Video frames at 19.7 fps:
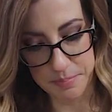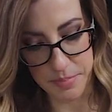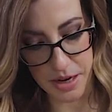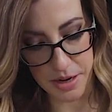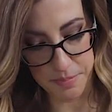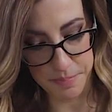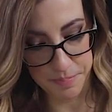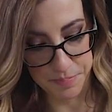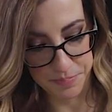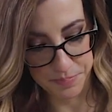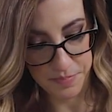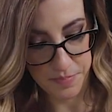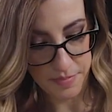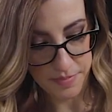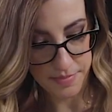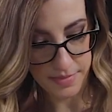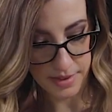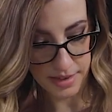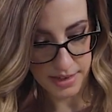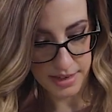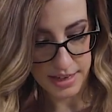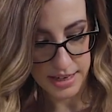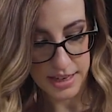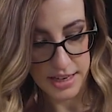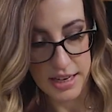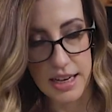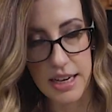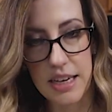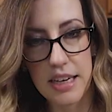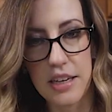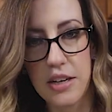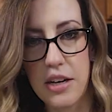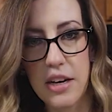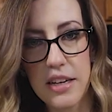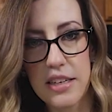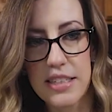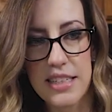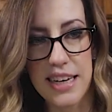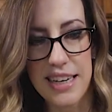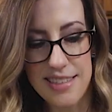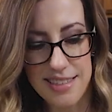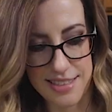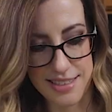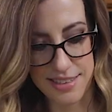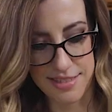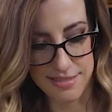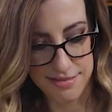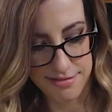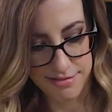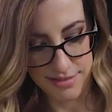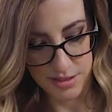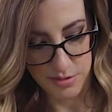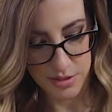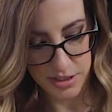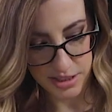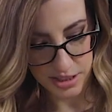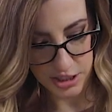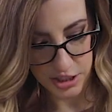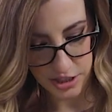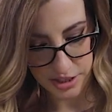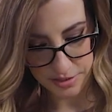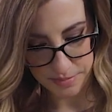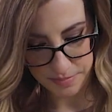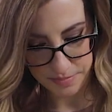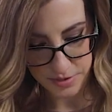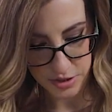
But you gotta taste it, so it's good.